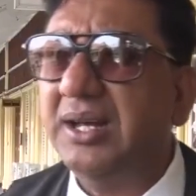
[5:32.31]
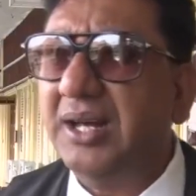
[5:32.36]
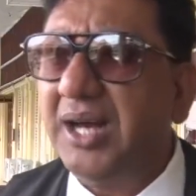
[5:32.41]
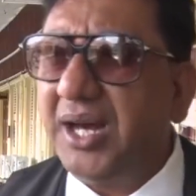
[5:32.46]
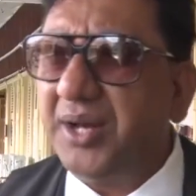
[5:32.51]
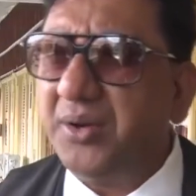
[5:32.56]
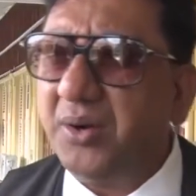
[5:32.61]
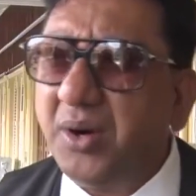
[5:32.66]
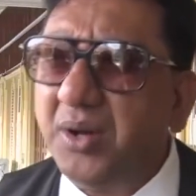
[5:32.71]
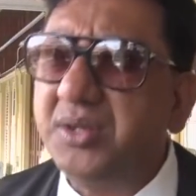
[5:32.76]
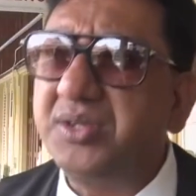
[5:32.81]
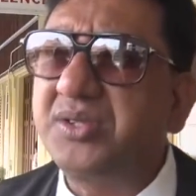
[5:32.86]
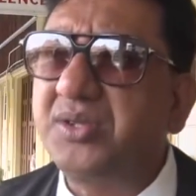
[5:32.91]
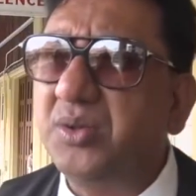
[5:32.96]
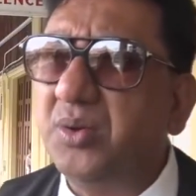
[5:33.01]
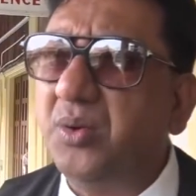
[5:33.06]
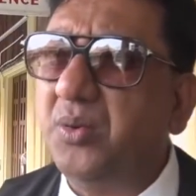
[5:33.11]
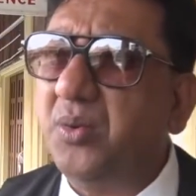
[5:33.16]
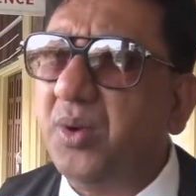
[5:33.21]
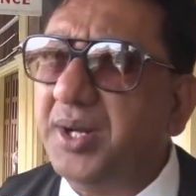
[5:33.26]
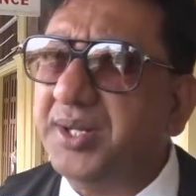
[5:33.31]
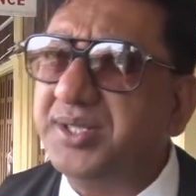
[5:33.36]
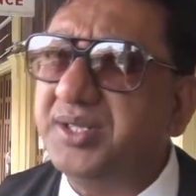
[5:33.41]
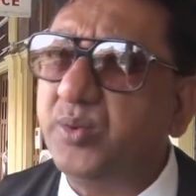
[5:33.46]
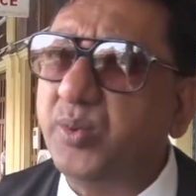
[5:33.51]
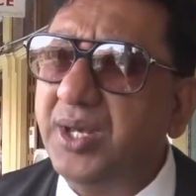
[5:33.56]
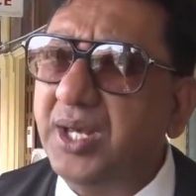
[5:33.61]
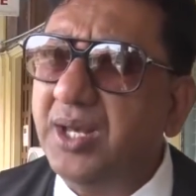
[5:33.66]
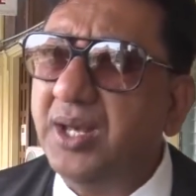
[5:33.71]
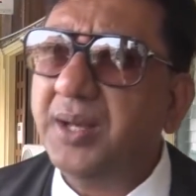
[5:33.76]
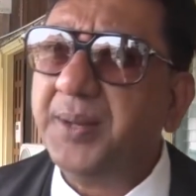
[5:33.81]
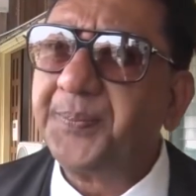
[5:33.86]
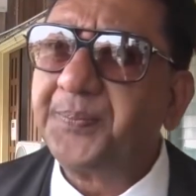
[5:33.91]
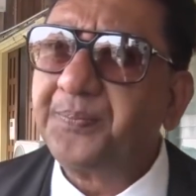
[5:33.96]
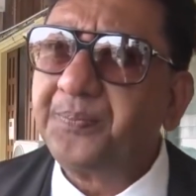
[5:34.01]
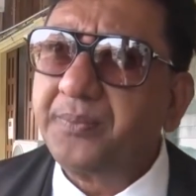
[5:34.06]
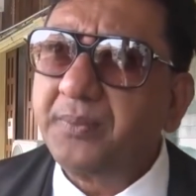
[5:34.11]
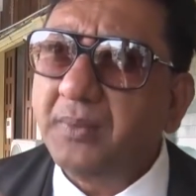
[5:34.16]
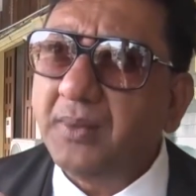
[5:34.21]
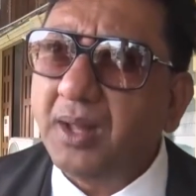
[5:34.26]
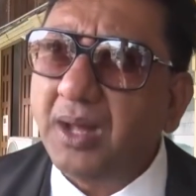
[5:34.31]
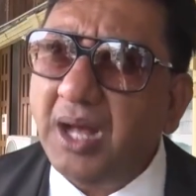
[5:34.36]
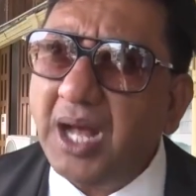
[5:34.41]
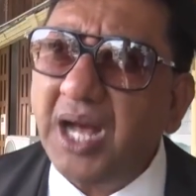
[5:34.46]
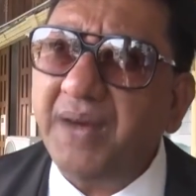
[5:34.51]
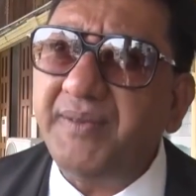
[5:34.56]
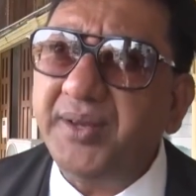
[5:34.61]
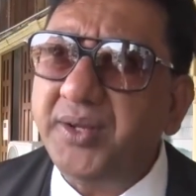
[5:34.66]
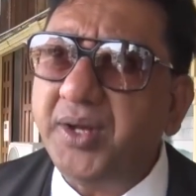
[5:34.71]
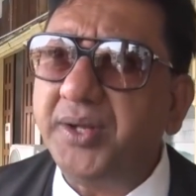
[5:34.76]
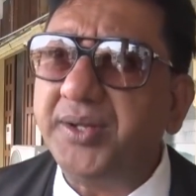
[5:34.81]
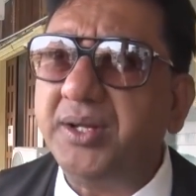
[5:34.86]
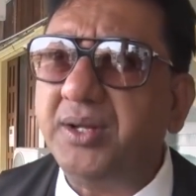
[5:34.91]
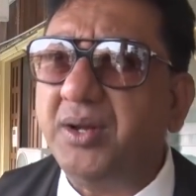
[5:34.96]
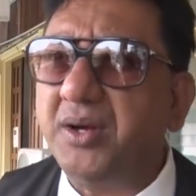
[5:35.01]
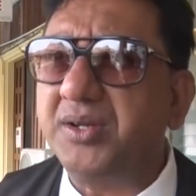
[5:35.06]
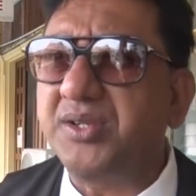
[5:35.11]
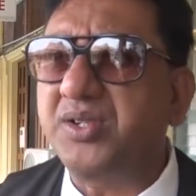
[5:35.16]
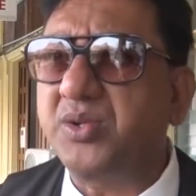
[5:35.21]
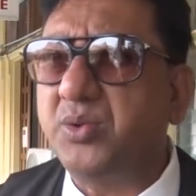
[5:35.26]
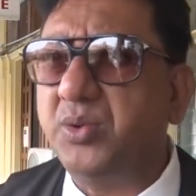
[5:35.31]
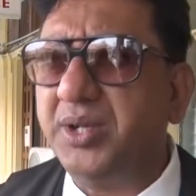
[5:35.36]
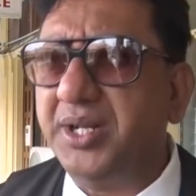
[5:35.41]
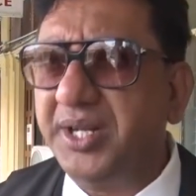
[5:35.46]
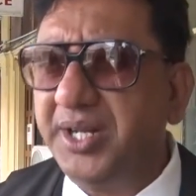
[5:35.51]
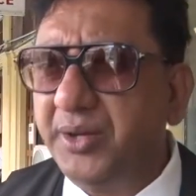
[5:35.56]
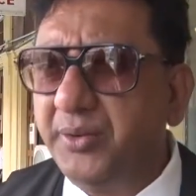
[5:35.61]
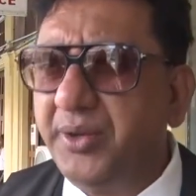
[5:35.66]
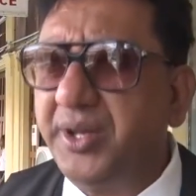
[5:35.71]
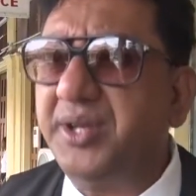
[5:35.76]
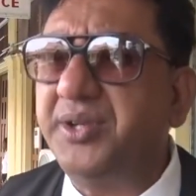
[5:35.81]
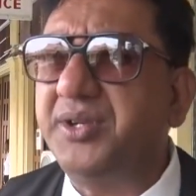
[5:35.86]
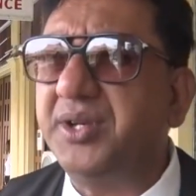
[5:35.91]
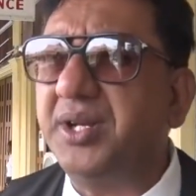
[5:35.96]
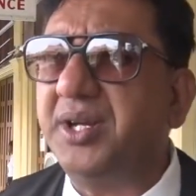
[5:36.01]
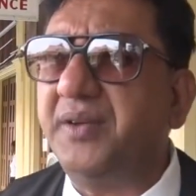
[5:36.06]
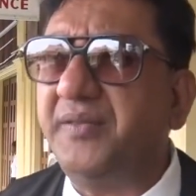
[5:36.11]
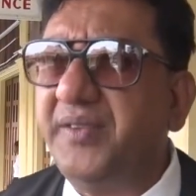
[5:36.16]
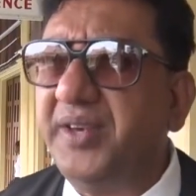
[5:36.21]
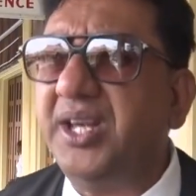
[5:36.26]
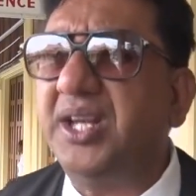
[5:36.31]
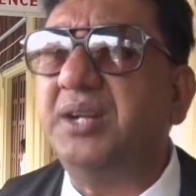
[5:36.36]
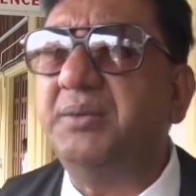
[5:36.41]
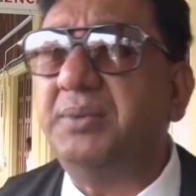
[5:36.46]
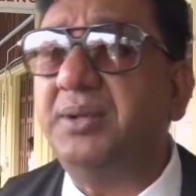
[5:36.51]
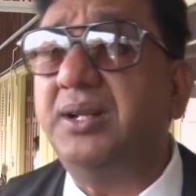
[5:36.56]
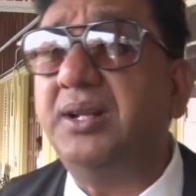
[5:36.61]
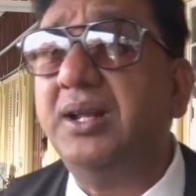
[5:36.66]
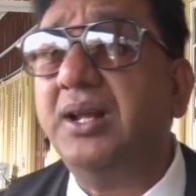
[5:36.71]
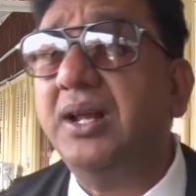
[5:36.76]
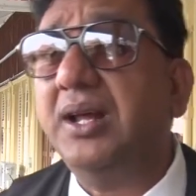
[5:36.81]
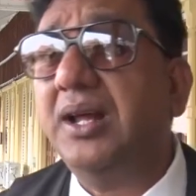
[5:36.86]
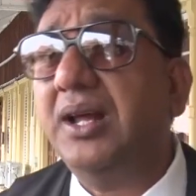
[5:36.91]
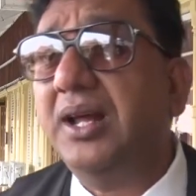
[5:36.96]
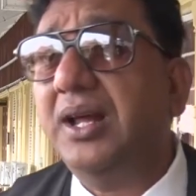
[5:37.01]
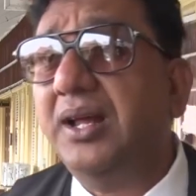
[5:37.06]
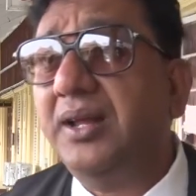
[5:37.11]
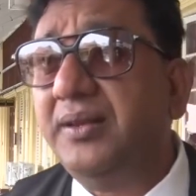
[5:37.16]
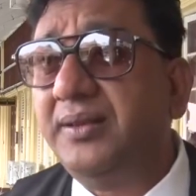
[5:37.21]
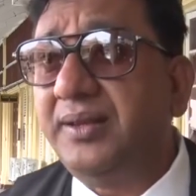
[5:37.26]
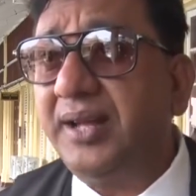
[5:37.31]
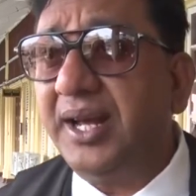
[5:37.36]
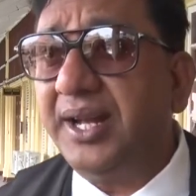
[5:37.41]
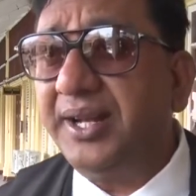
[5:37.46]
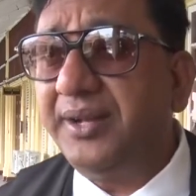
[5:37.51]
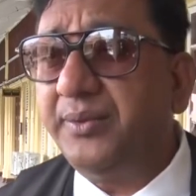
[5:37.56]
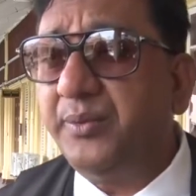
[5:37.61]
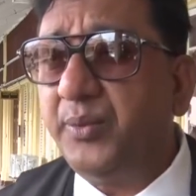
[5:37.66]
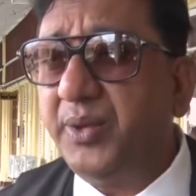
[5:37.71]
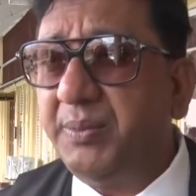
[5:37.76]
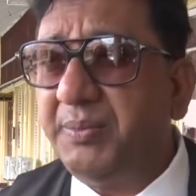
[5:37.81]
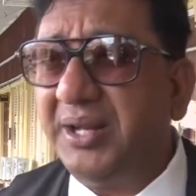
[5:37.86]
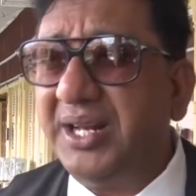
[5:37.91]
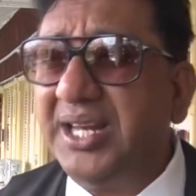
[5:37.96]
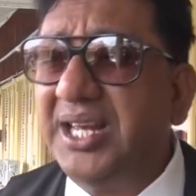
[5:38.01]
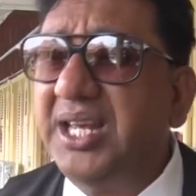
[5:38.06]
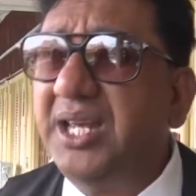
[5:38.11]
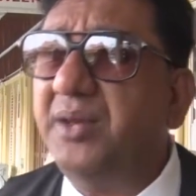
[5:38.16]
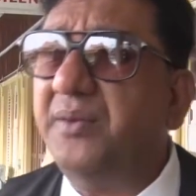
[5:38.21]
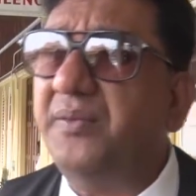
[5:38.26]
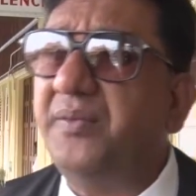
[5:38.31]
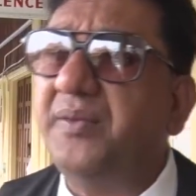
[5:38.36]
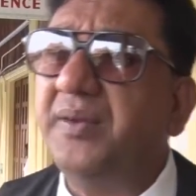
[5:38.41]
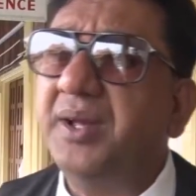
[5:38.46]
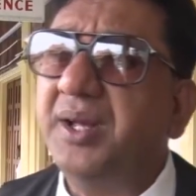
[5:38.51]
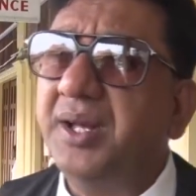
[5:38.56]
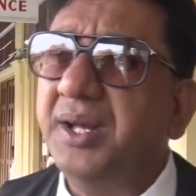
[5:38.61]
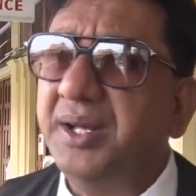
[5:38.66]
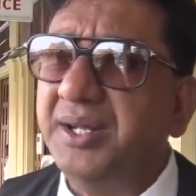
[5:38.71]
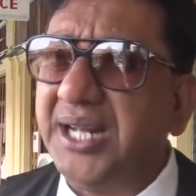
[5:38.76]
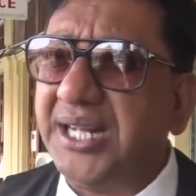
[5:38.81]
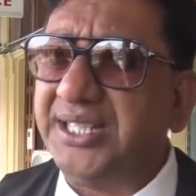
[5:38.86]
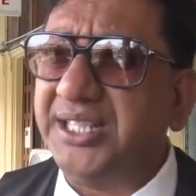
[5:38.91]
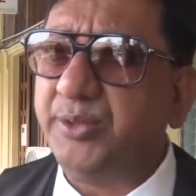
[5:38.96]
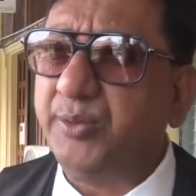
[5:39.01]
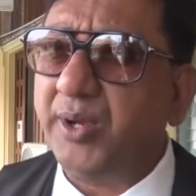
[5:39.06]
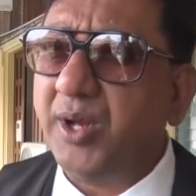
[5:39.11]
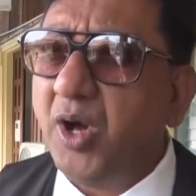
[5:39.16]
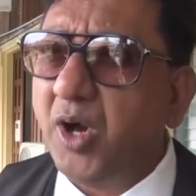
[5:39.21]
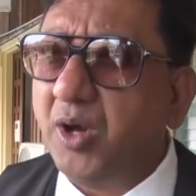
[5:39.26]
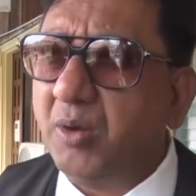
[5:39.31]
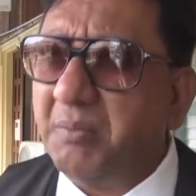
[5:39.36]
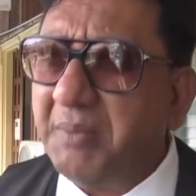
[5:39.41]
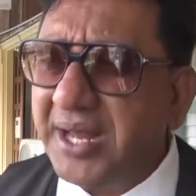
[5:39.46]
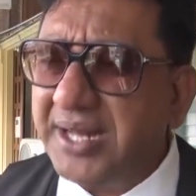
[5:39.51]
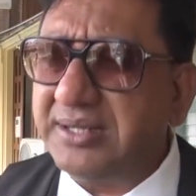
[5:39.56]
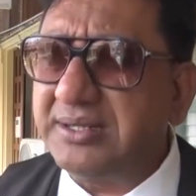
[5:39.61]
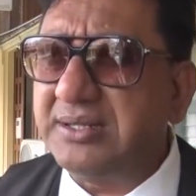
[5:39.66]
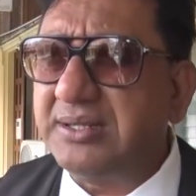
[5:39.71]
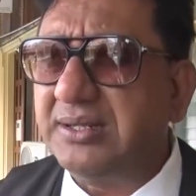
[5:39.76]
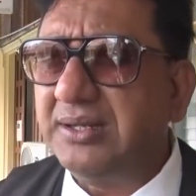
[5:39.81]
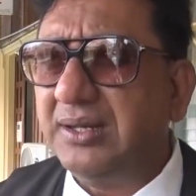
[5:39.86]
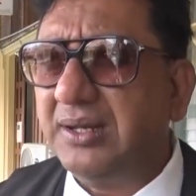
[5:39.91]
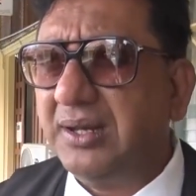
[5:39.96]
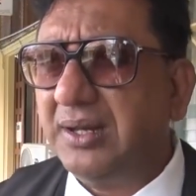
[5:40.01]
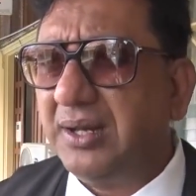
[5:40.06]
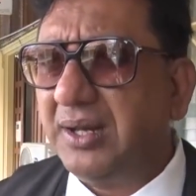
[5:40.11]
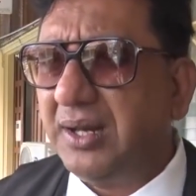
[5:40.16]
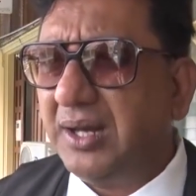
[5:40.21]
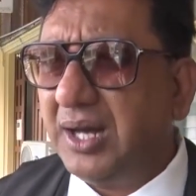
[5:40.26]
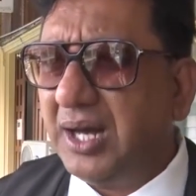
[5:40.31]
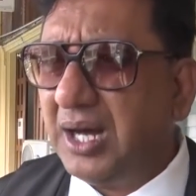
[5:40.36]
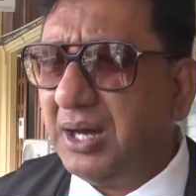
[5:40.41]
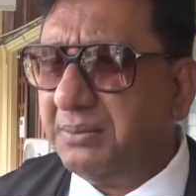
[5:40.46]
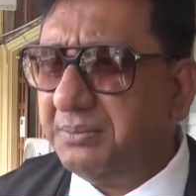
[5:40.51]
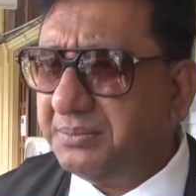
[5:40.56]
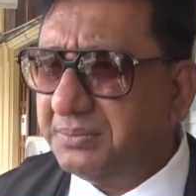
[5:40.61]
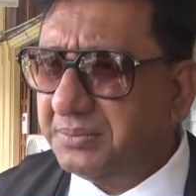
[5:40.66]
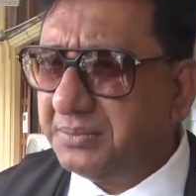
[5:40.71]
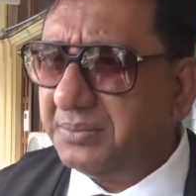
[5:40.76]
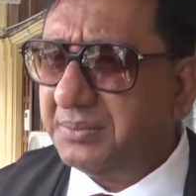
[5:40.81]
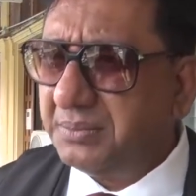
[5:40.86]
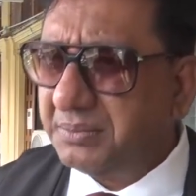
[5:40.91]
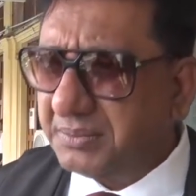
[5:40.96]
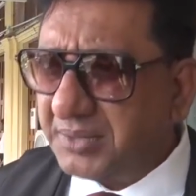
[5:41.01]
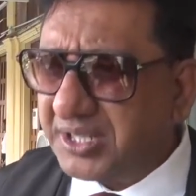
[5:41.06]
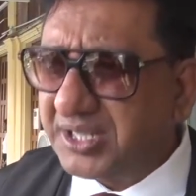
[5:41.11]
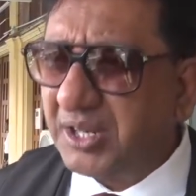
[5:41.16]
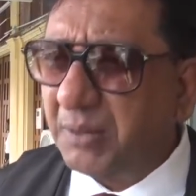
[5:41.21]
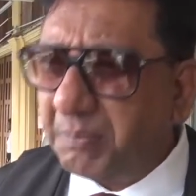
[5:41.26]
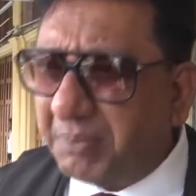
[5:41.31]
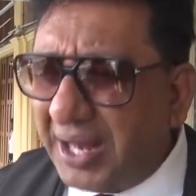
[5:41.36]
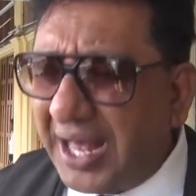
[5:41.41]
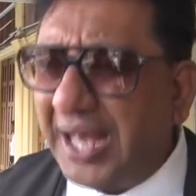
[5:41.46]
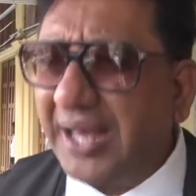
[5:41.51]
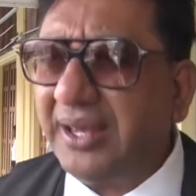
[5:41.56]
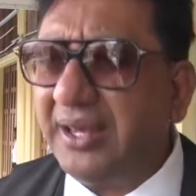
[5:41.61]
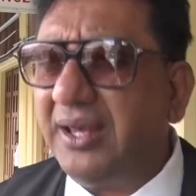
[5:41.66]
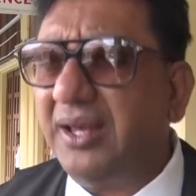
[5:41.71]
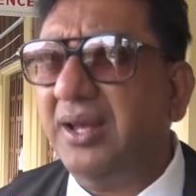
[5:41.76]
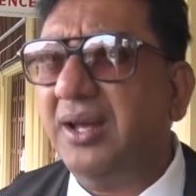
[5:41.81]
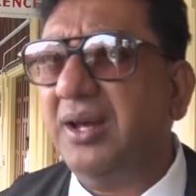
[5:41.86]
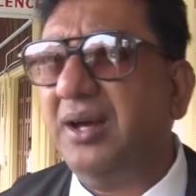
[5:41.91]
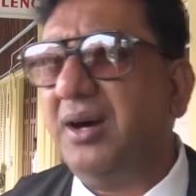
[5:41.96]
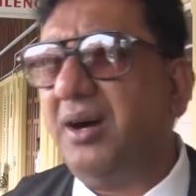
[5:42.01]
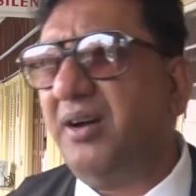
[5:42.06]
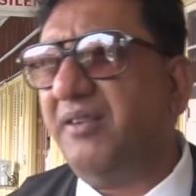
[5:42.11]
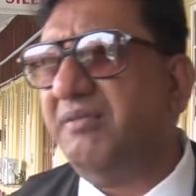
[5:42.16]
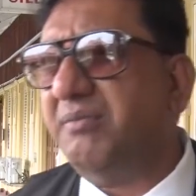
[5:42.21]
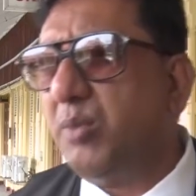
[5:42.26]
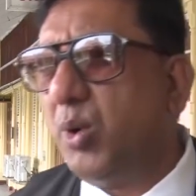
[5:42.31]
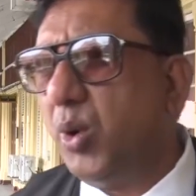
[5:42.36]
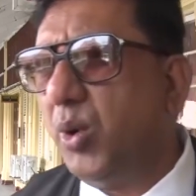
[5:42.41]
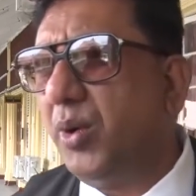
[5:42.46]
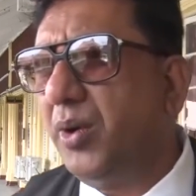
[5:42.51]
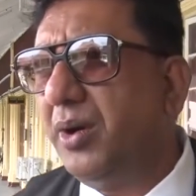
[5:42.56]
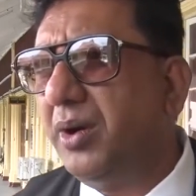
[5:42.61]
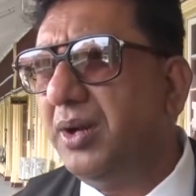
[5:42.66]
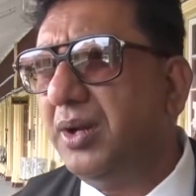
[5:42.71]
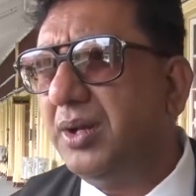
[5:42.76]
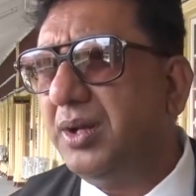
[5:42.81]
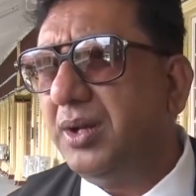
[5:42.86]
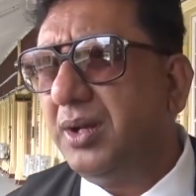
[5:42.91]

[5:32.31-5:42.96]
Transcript: And also, once we have another law school in the region available, then we believe that it will augment the supply of more